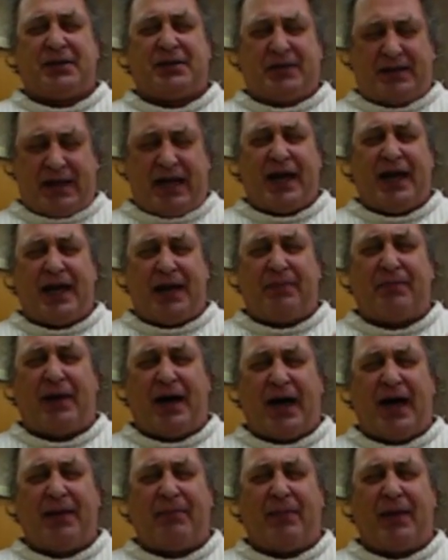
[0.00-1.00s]
stay in
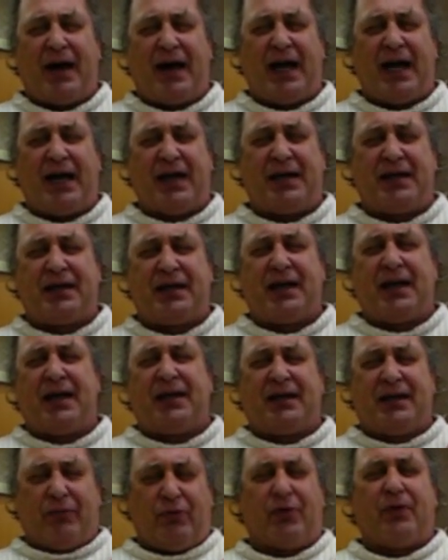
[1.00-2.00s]
my mind
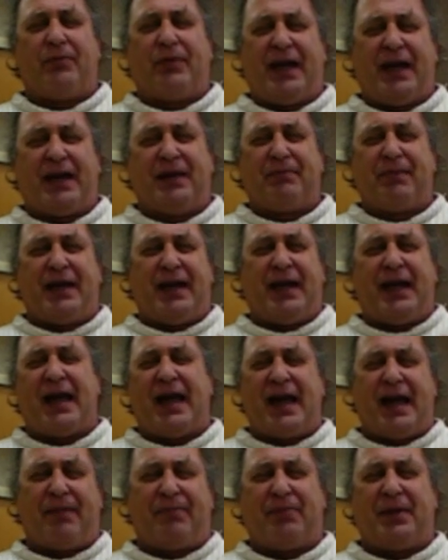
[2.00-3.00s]
that will make me
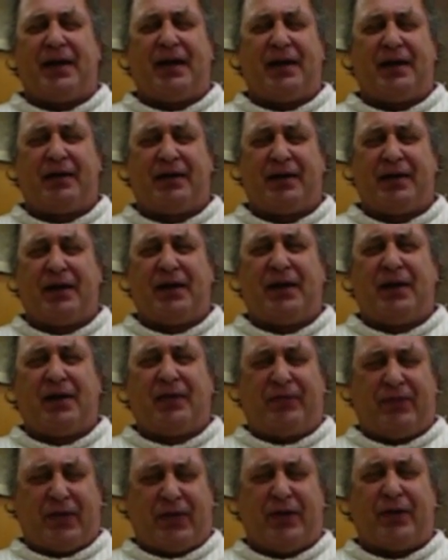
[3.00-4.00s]
happy
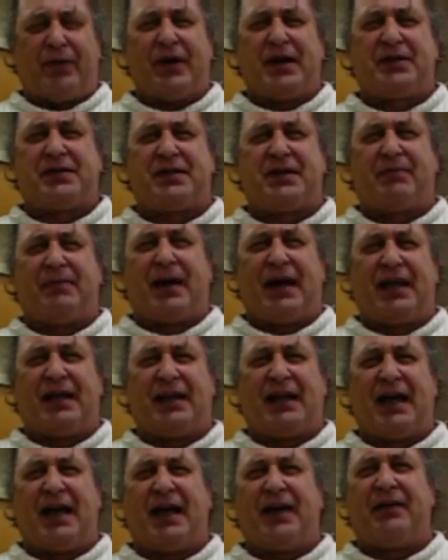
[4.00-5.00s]
for the rest of my
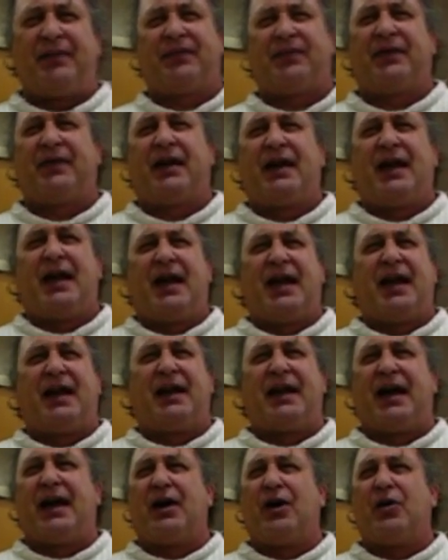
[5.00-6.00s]
life.
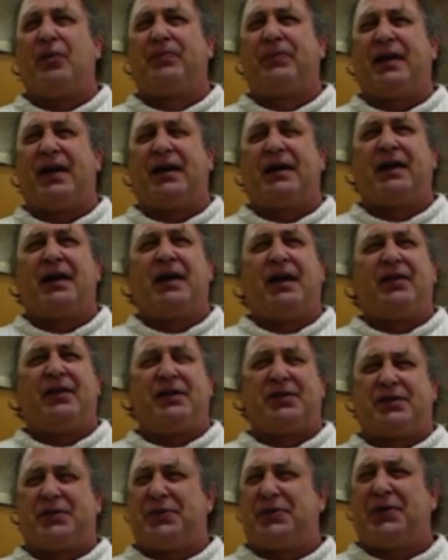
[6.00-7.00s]
And I hope that
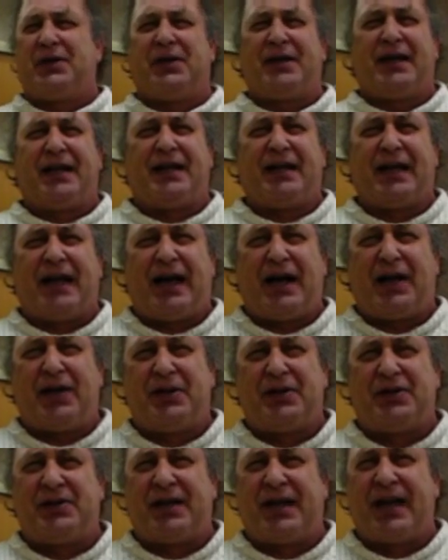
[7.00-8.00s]
this $1 trillion
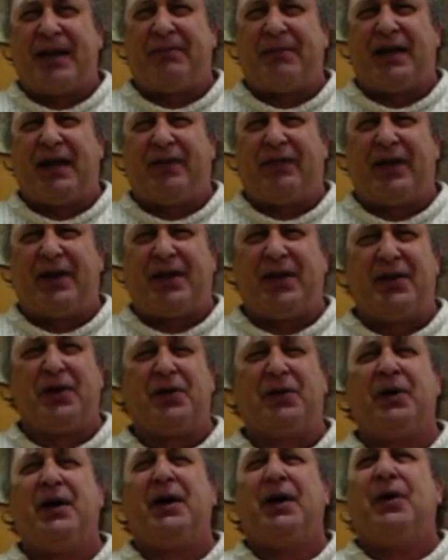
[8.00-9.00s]
that I'm giving
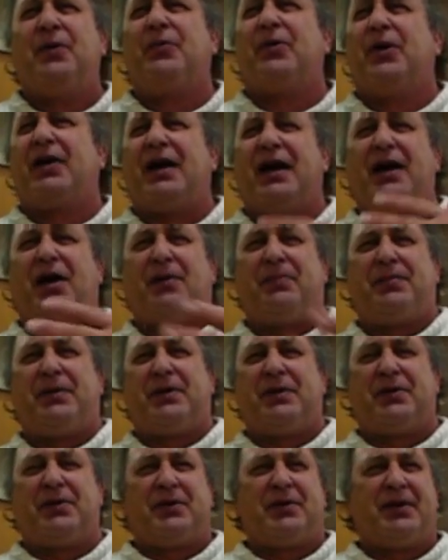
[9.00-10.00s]
you will help
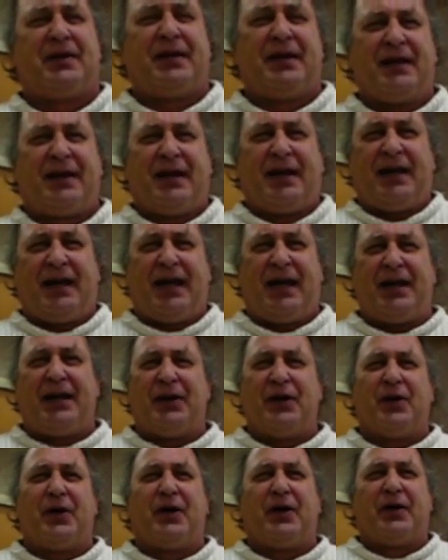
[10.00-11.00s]
you in
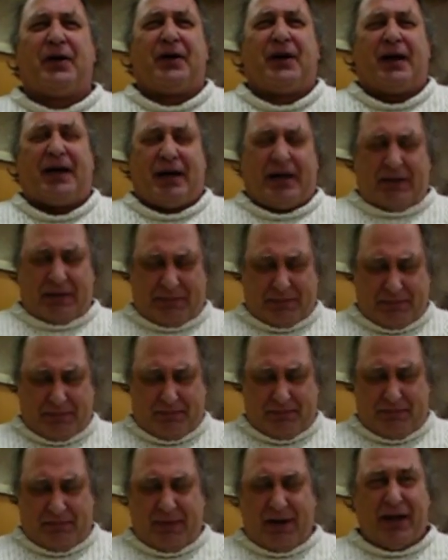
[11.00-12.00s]

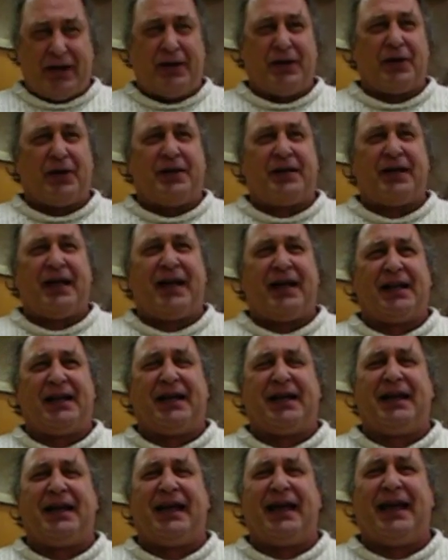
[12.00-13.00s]
your
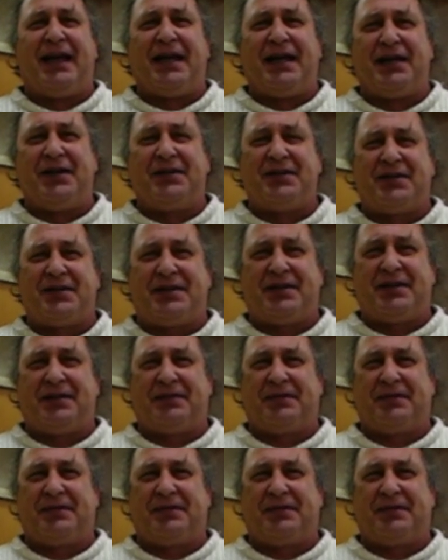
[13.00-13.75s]
daily needs.